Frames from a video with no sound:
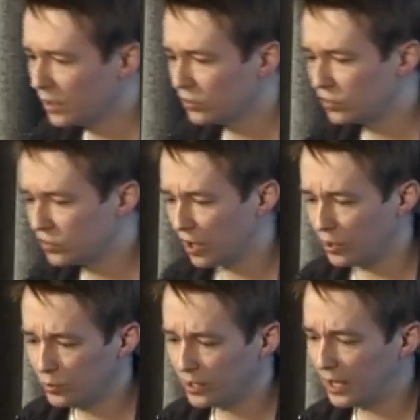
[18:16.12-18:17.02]

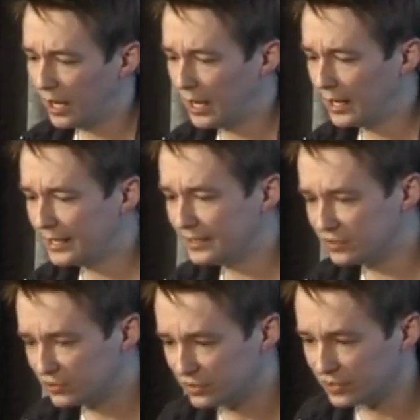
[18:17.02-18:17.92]
So
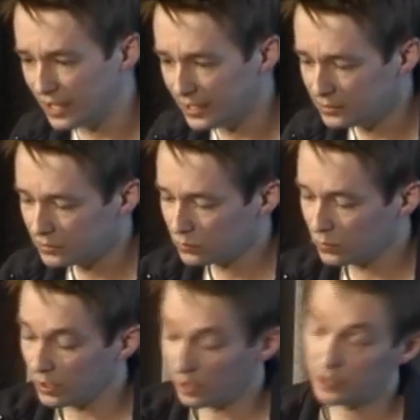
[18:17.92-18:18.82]
instead,
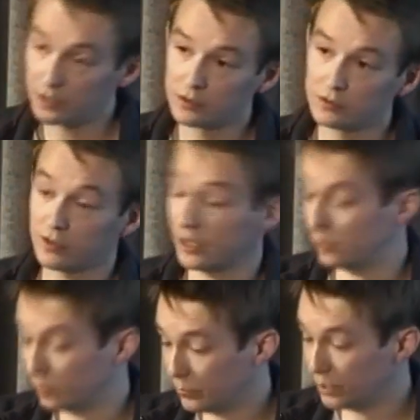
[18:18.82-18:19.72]
we like to take
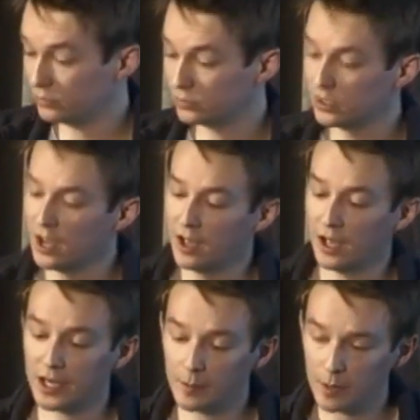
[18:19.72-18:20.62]
this approach
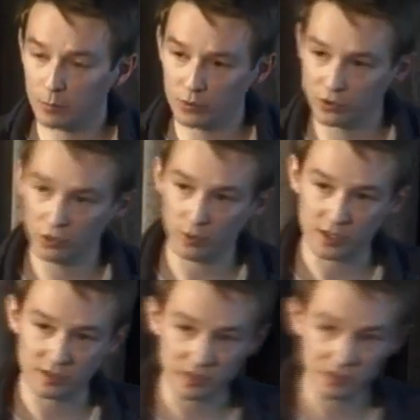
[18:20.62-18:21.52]
and come up with a new
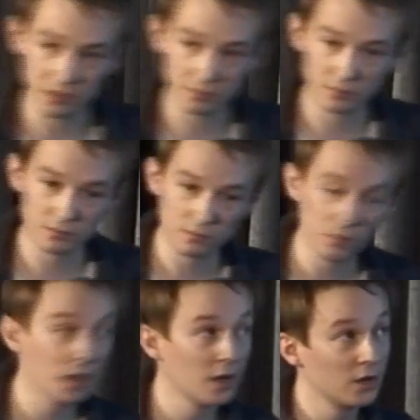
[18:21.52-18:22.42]
architecture.
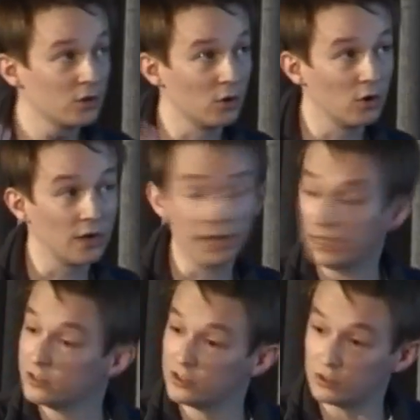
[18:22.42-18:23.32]
You're
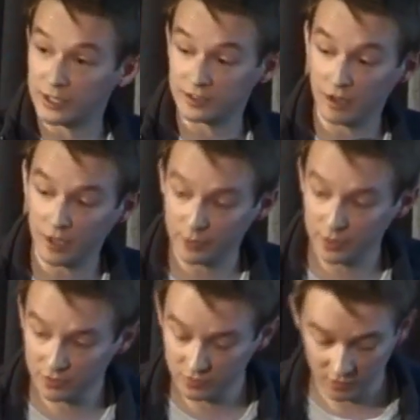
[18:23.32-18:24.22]
in a situation like
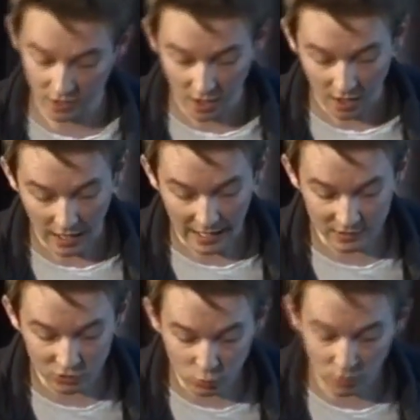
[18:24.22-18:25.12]
this,
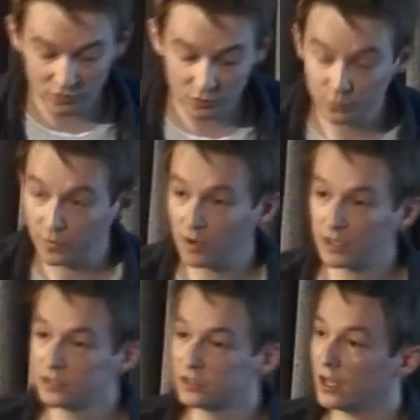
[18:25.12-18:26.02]
and you want to
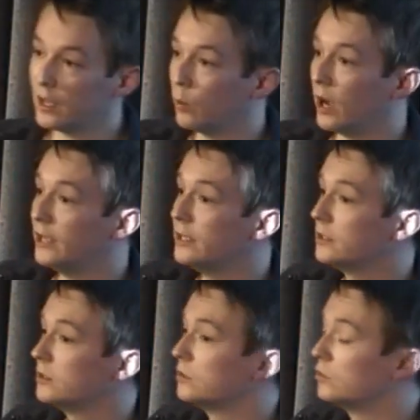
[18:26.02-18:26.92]
find a way
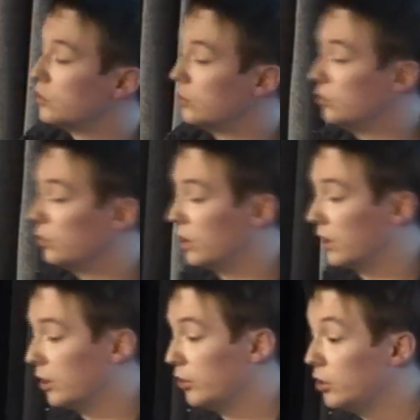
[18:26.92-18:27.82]
to
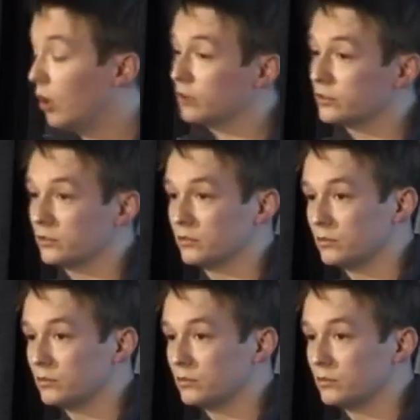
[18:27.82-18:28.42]
not